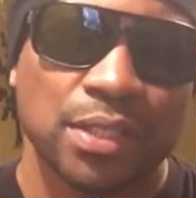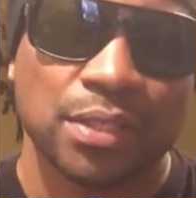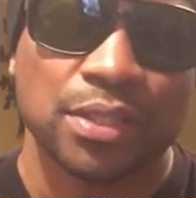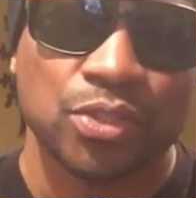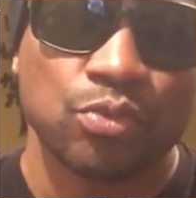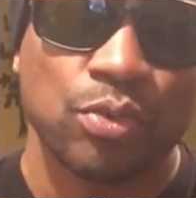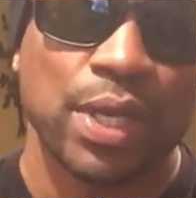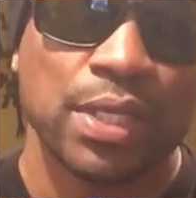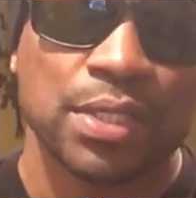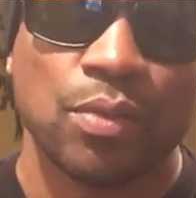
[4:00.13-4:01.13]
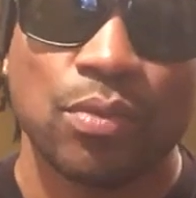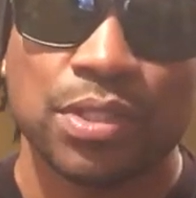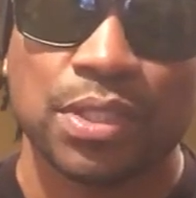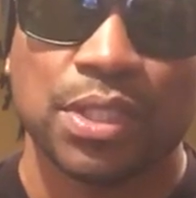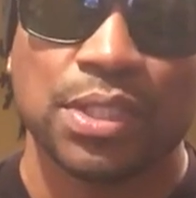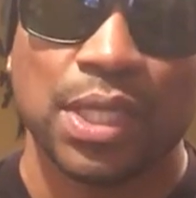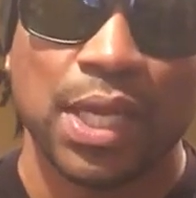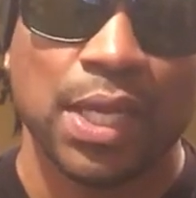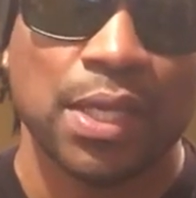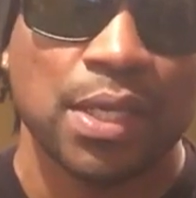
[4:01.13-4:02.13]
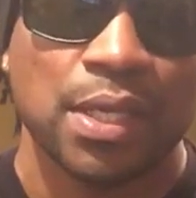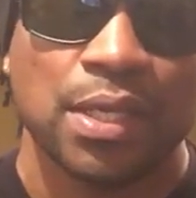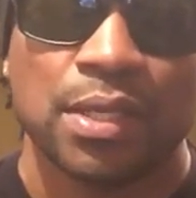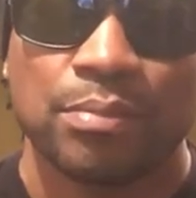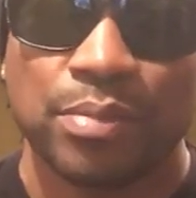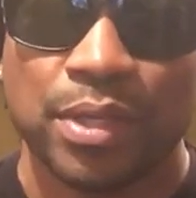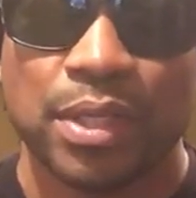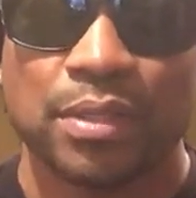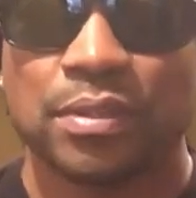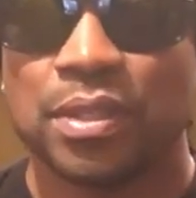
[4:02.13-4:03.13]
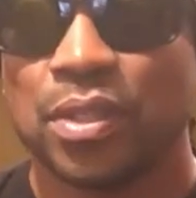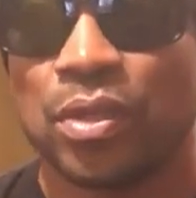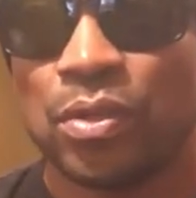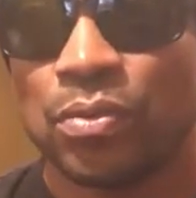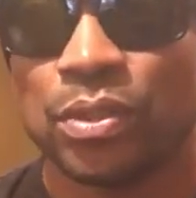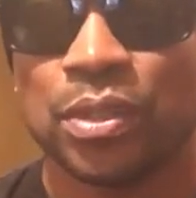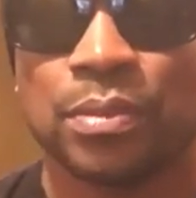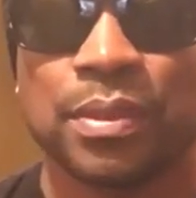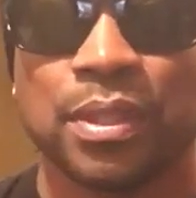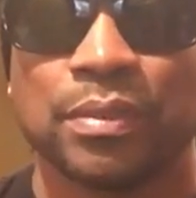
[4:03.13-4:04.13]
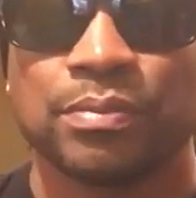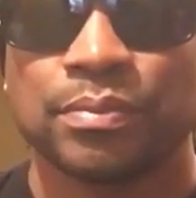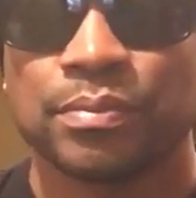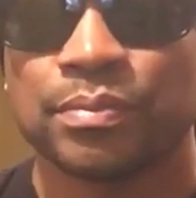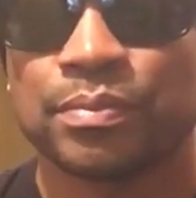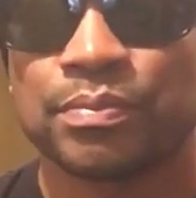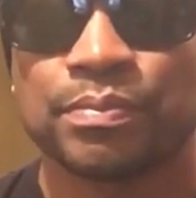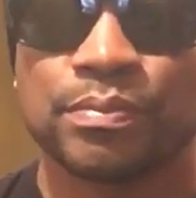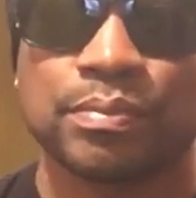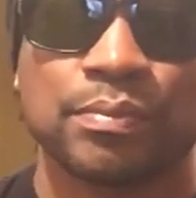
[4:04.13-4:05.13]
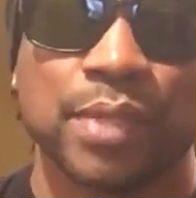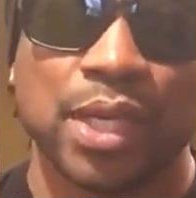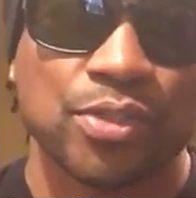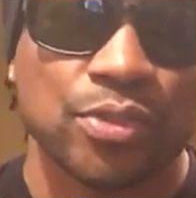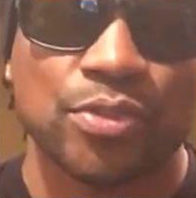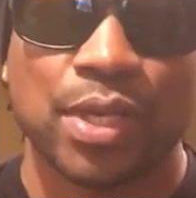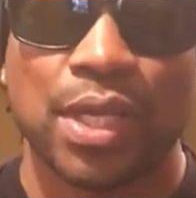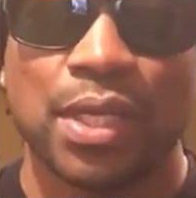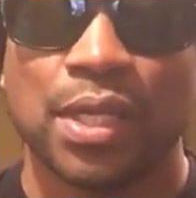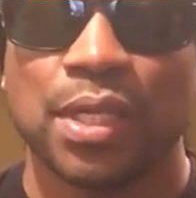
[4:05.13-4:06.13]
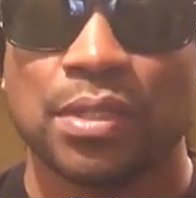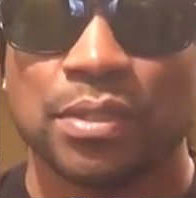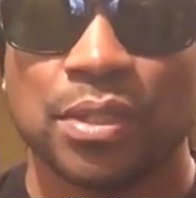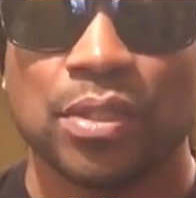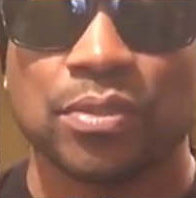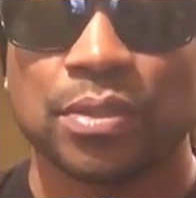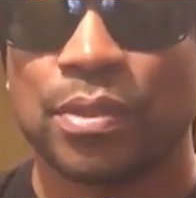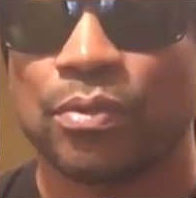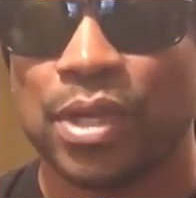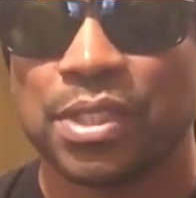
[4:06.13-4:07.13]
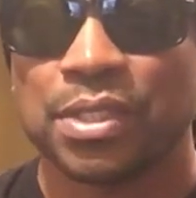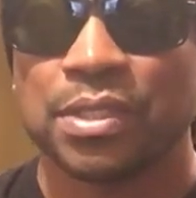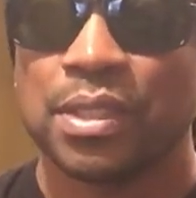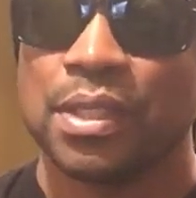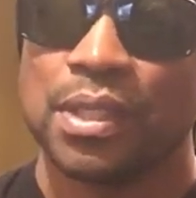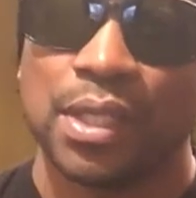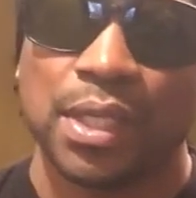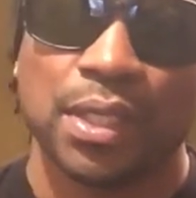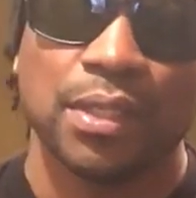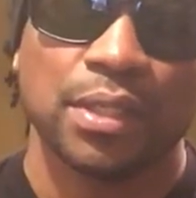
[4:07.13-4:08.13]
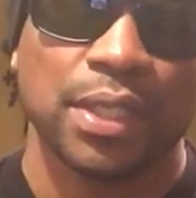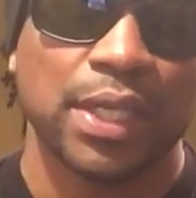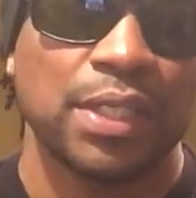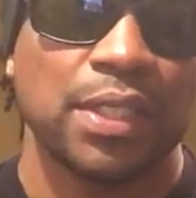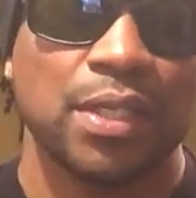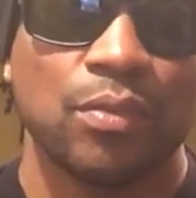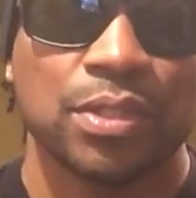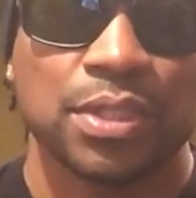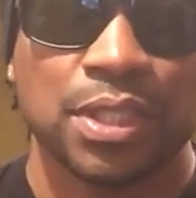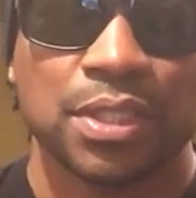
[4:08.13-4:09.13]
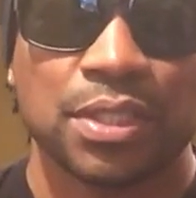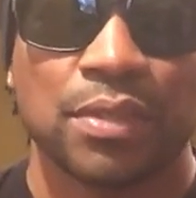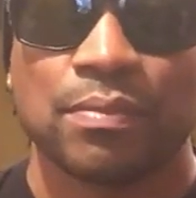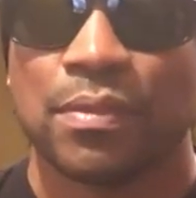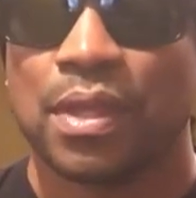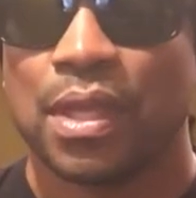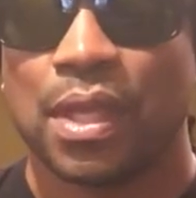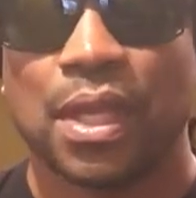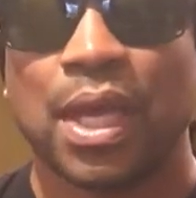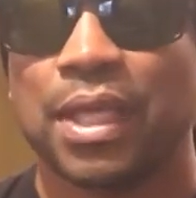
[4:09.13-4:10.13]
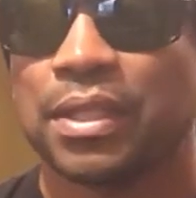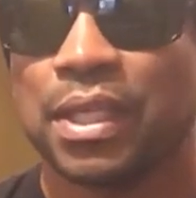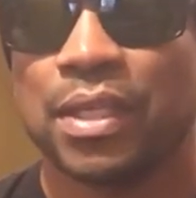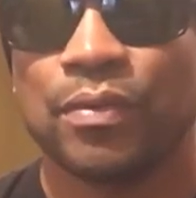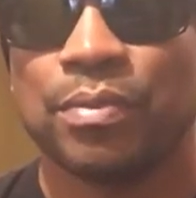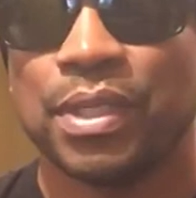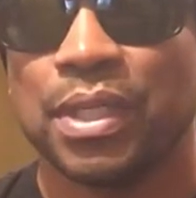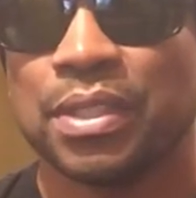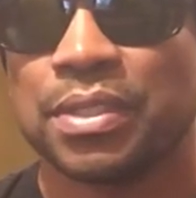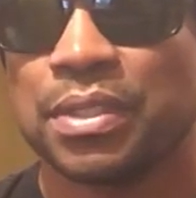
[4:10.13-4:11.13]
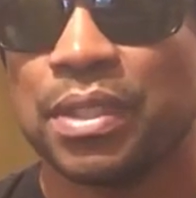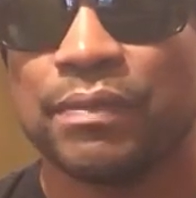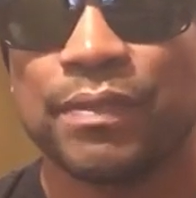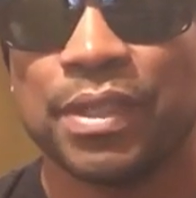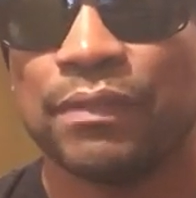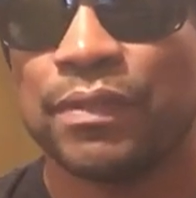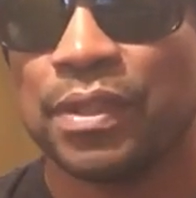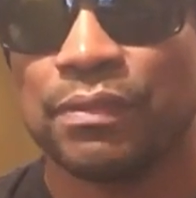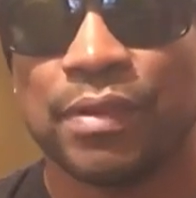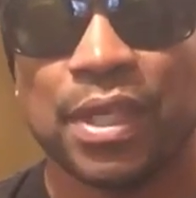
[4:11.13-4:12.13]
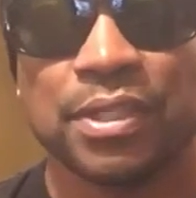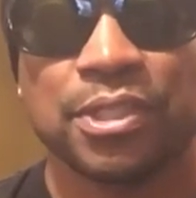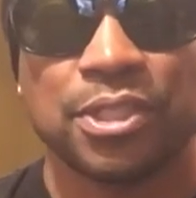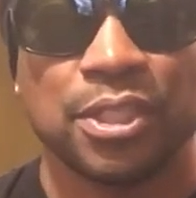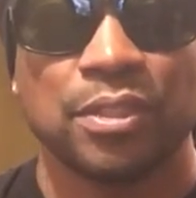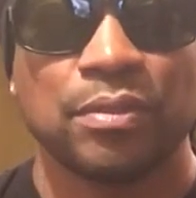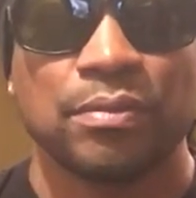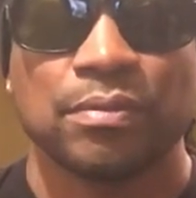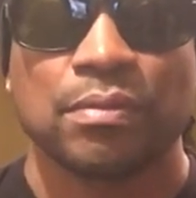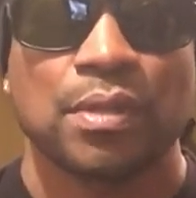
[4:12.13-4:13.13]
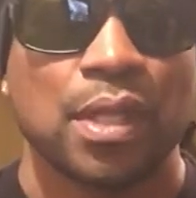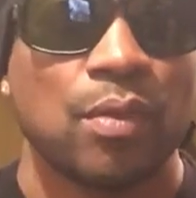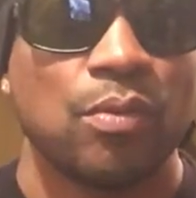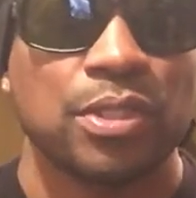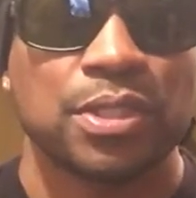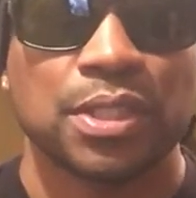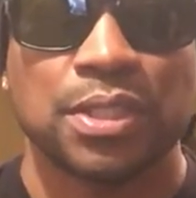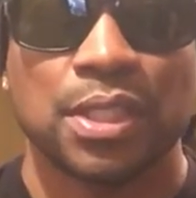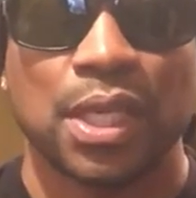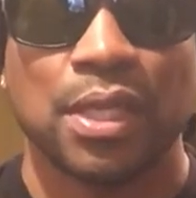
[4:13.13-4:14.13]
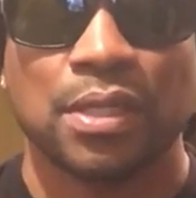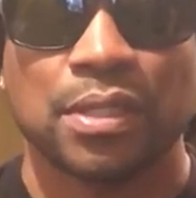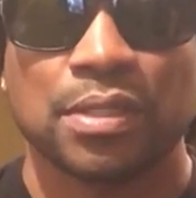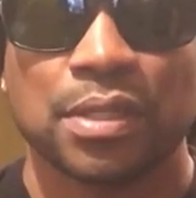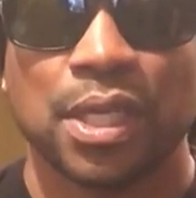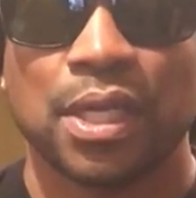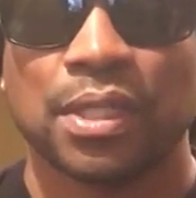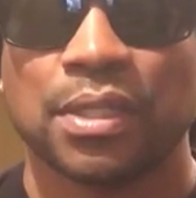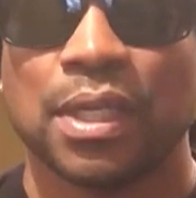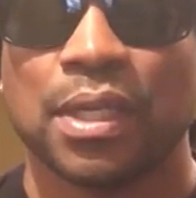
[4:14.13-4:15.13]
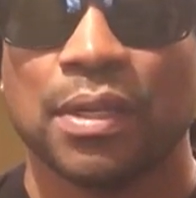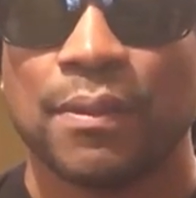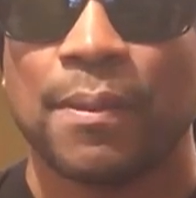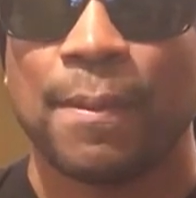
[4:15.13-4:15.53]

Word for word: looked his greatest at 168, but, you know, with a little bit of extra training, you know, some corrections, he can look like he did at 160. And I, I think it would be a 50-50 fight still at 168. I, I, think,